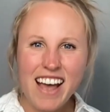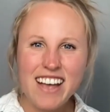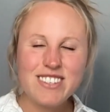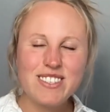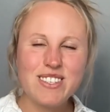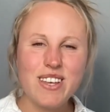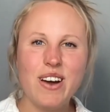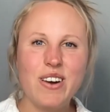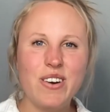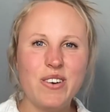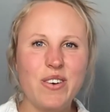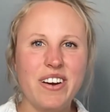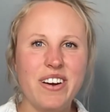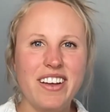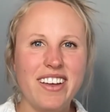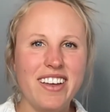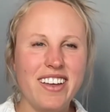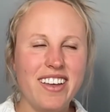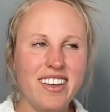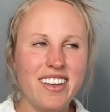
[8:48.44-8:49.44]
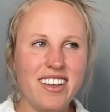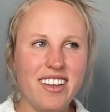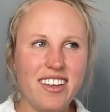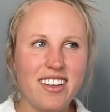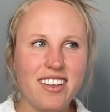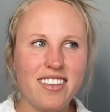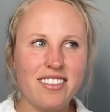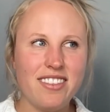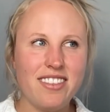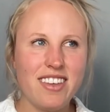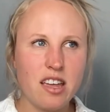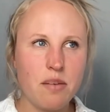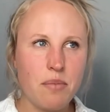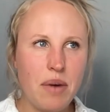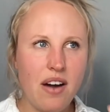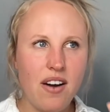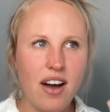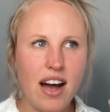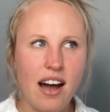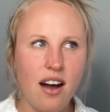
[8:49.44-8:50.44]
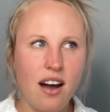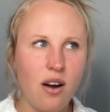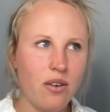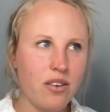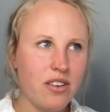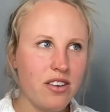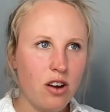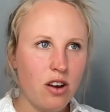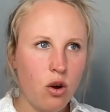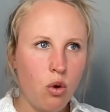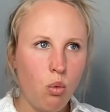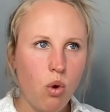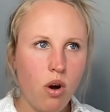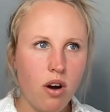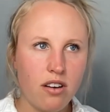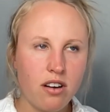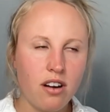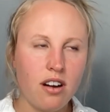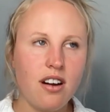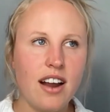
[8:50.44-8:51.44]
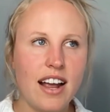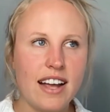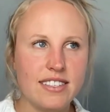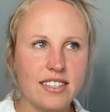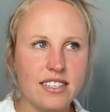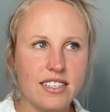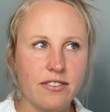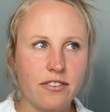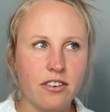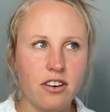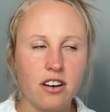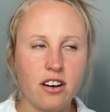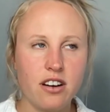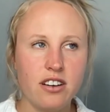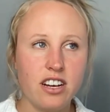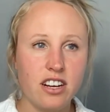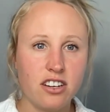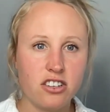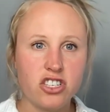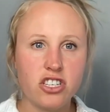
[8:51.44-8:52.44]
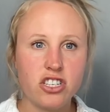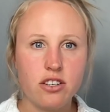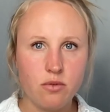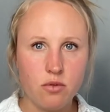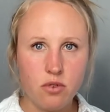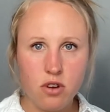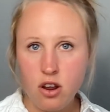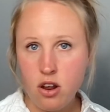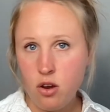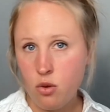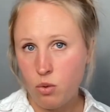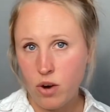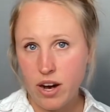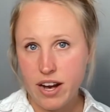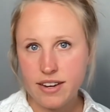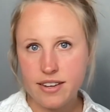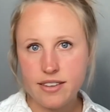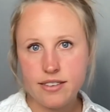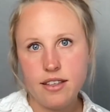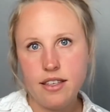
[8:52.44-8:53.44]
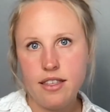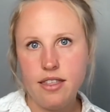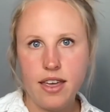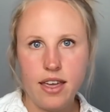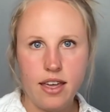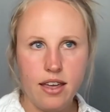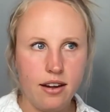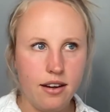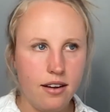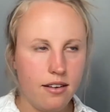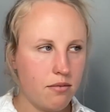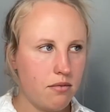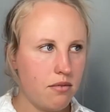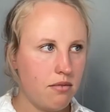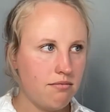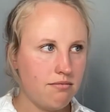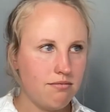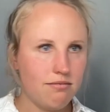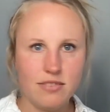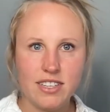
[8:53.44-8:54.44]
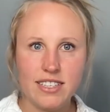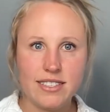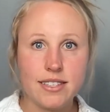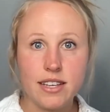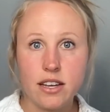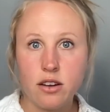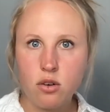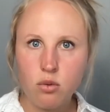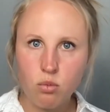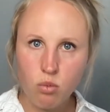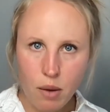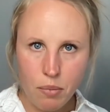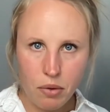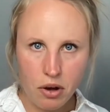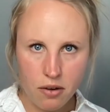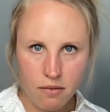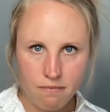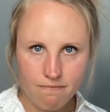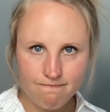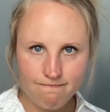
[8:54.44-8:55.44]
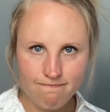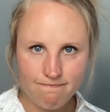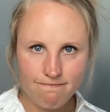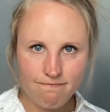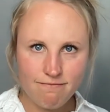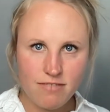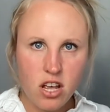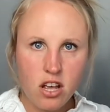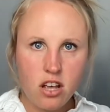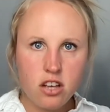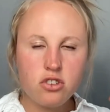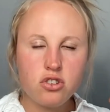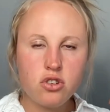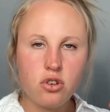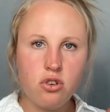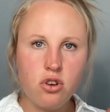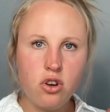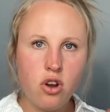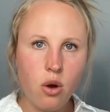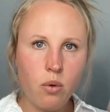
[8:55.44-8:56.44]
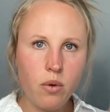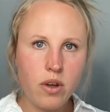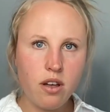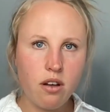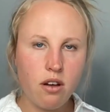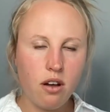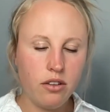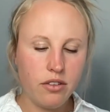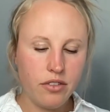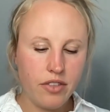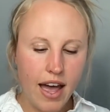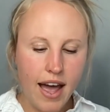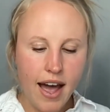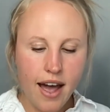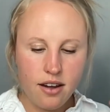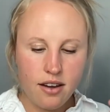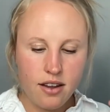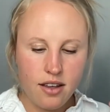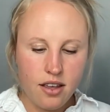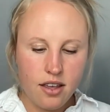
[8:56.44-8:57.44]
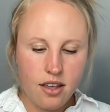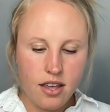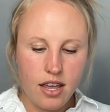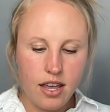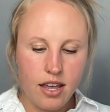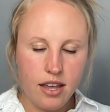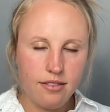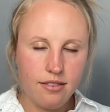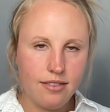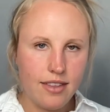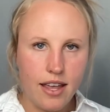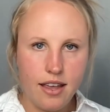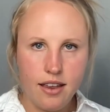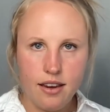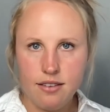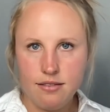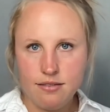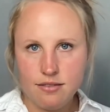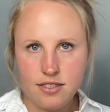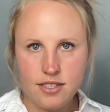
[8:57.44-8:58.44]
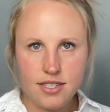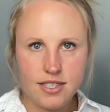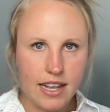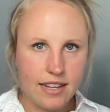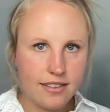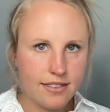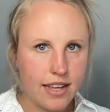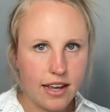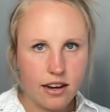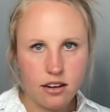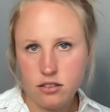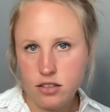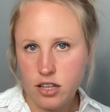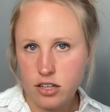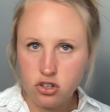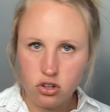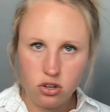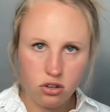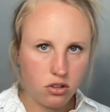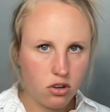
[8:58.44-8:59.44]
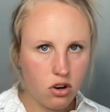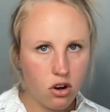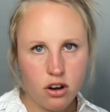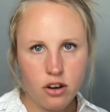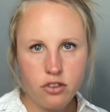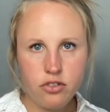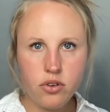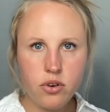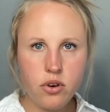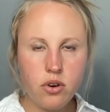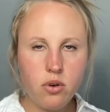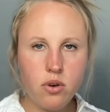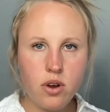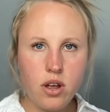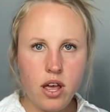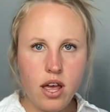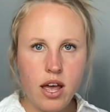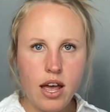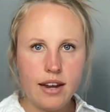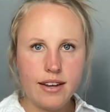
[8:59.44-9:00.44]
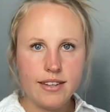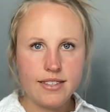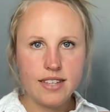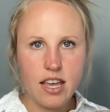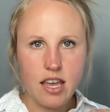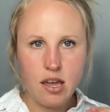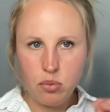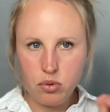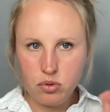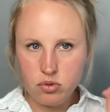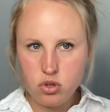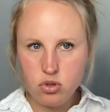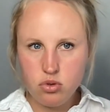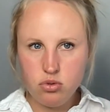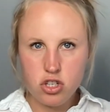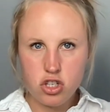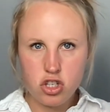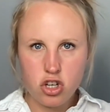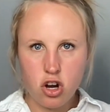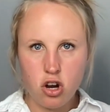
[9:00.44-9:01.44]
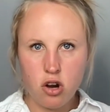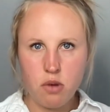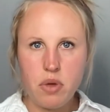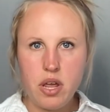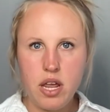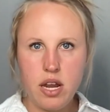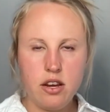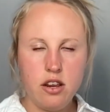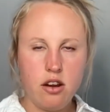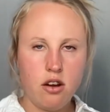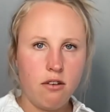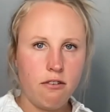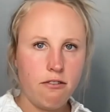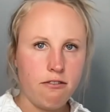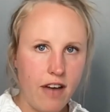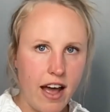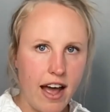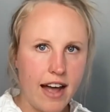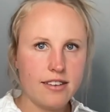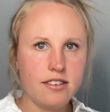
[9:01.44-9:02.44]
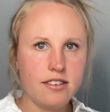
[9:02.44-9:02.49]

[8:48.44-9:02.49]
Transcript: So think about how, water has a different conduction rate than, let's think, rubber. So knowing all of that, it then sends that electrical current through, and it's able to determine, fat